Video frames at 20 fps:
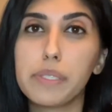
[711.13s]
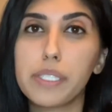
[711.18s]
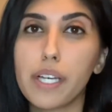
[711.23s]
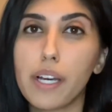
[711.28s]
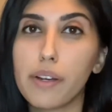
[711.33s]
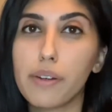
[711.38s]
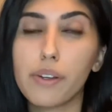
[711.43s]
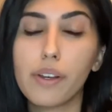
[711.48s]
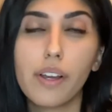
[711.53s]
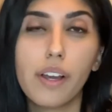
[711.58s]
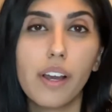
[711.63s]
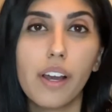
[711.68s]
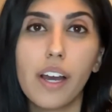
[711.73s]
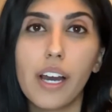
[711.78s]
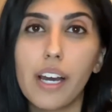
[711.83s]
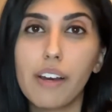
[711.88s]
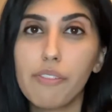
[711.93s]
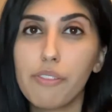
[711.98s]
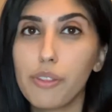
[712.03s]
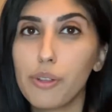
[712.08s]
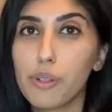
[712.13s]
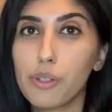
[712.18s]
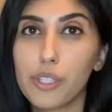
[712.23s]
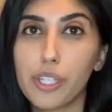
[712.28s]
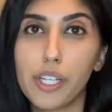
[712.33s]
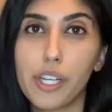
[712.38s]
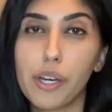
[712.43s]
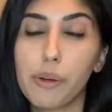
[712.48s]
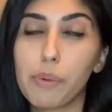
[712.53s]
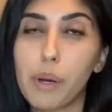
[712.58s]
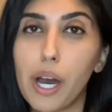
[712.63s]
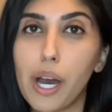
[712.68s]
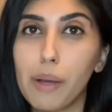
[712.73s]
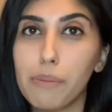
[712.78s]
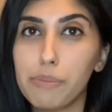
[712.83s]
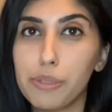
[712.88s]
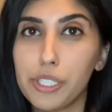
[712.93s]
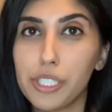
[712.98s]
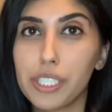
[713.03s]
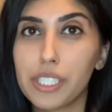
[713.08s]
So I've thought, you know what,
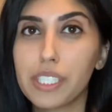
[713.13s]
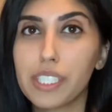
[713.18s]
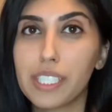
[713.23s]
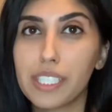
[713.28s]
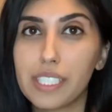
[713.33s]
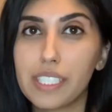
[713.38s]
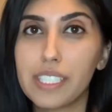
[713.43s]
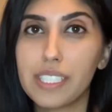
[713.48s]
I'm just gonna